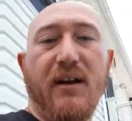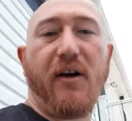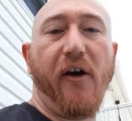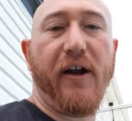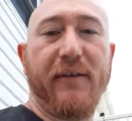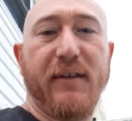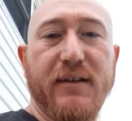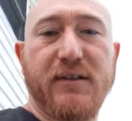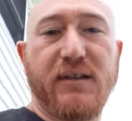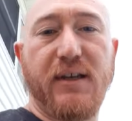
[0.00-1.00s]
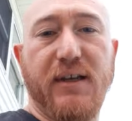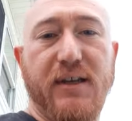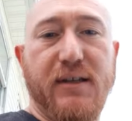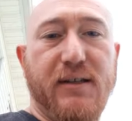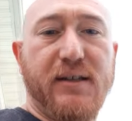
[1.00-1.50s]
All right, this
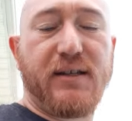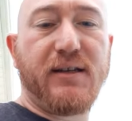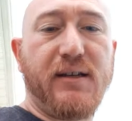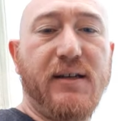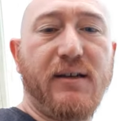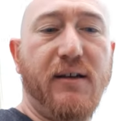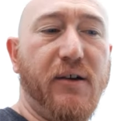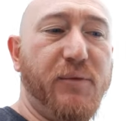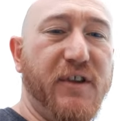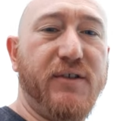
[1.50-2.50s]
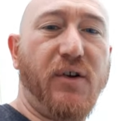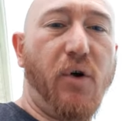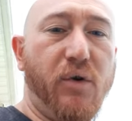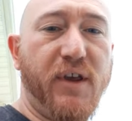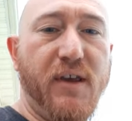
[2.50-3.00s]
is gonna be the
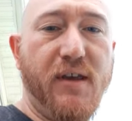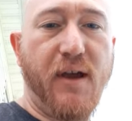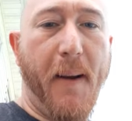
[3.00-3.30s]
Toelke